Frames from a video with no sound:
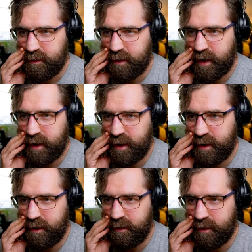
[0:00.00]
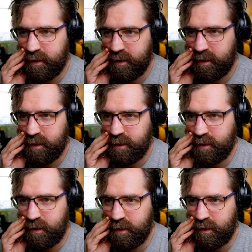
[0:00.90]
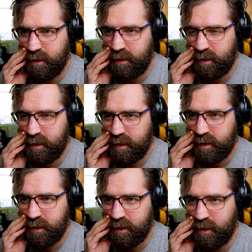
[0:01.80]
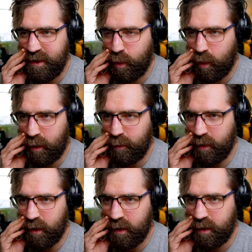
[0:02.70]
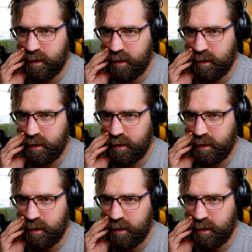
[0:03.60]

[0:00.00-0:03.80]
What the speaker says: 5, 2. You need 1 more.